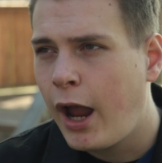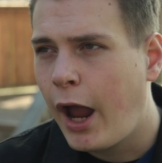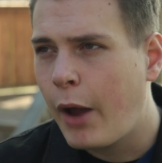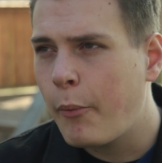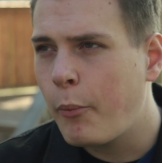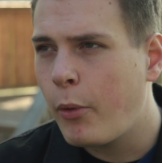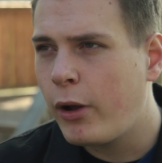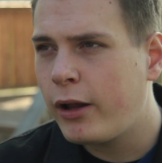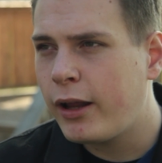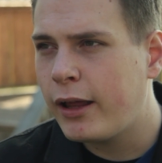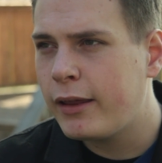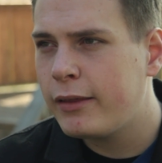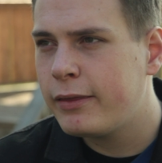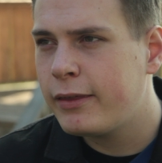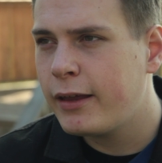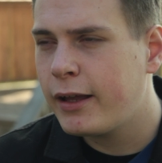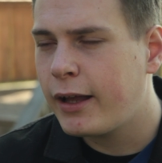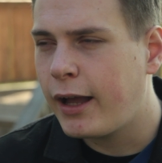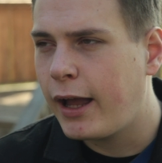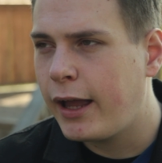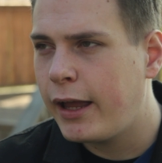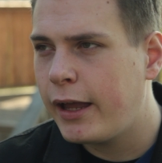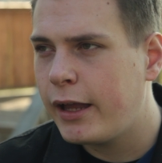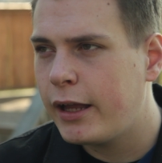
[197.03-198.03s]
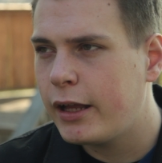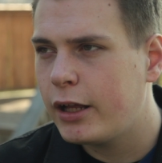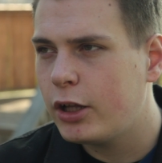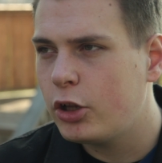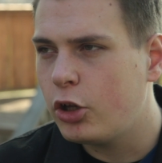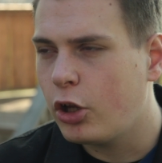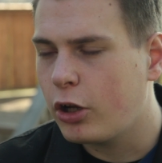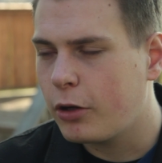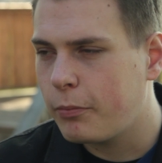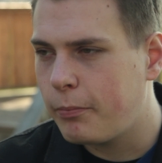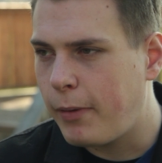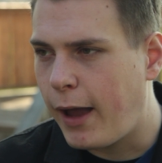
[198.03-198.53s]
And while I think I
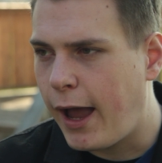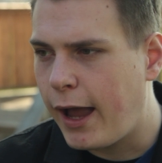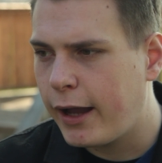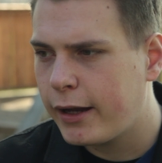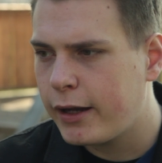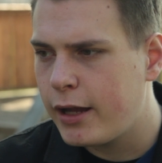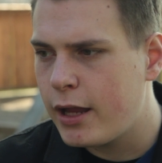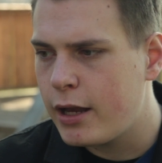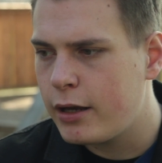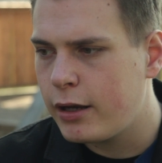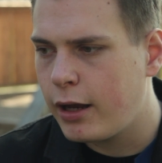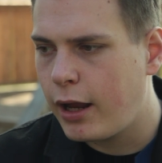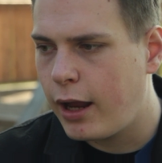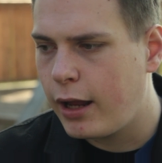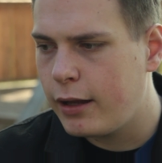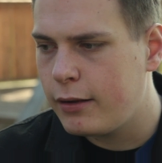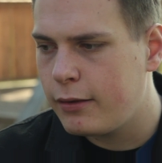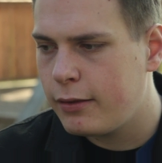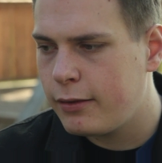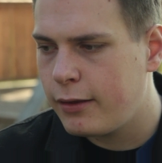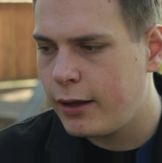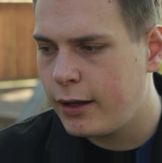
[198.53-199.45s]
look back and